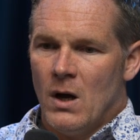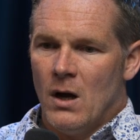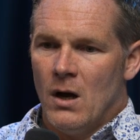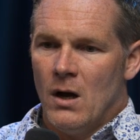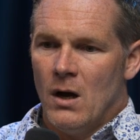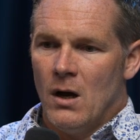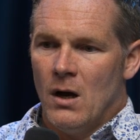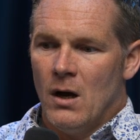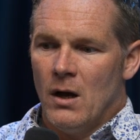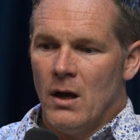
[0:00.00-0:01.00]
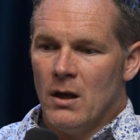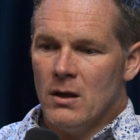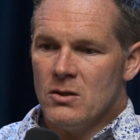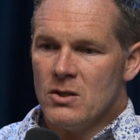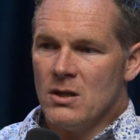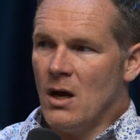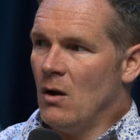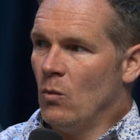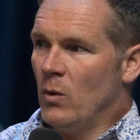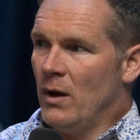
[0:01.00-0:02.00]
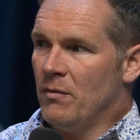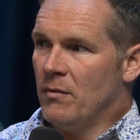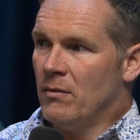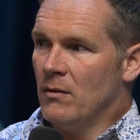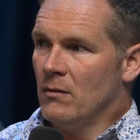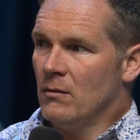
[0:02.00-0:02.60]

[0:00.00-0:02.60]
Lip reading: start with